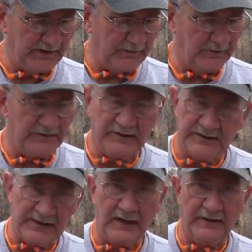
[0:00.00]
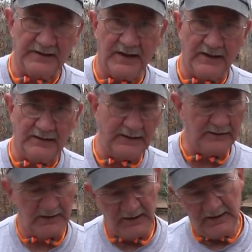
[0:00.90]
They weren't entirely tight,
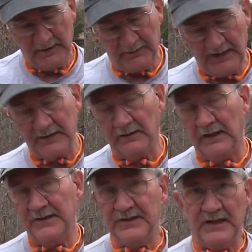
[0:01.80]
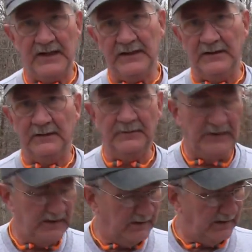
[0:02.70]
and being the lazy guy I am,
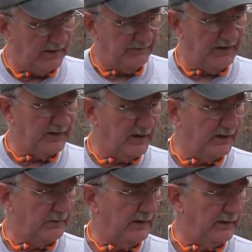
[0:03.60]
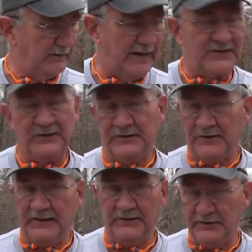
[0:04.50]
I have not gotten around, actually
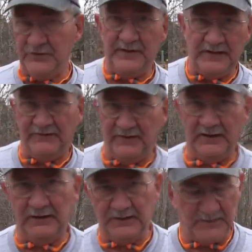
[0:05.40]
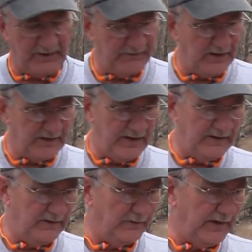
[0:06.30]
trying to do too many different things, but I've not
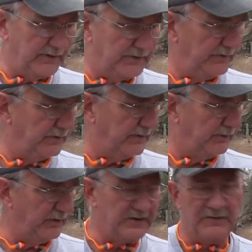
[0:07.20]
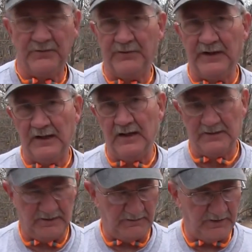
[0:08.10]
gotten around to uh, putting some thread
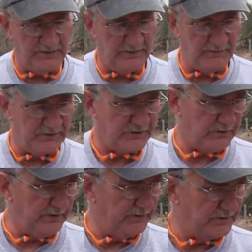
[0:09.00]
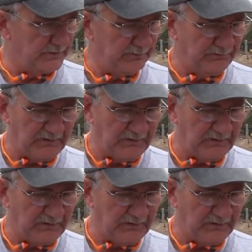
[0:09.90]
locker on the screws.